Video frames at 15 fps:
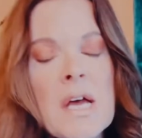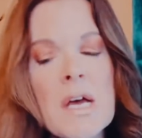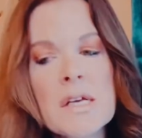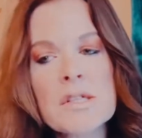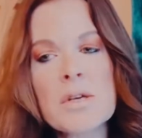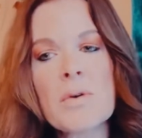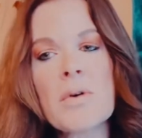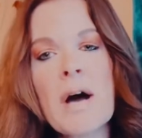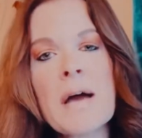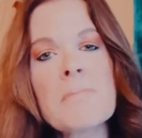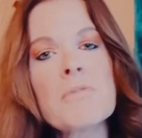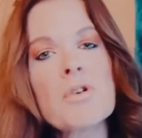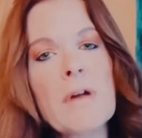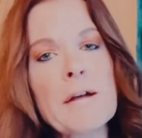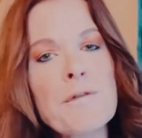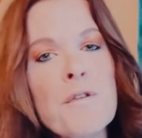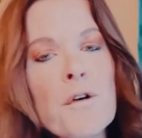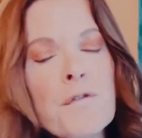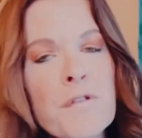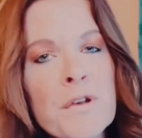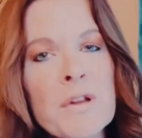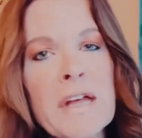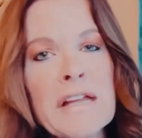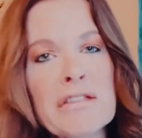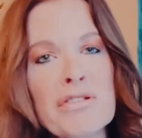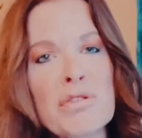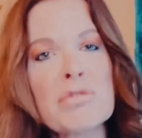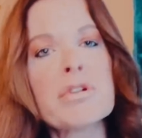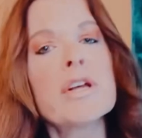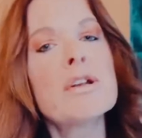So I'm grateful for like
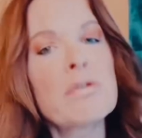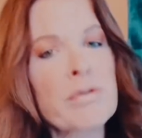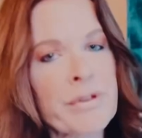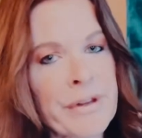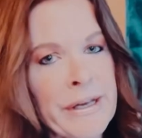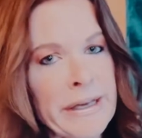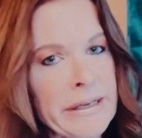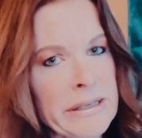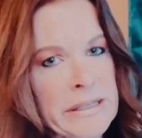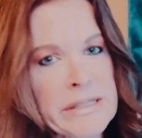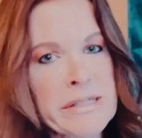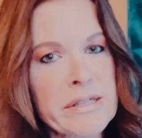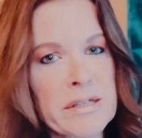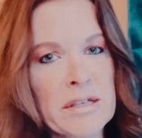the little things,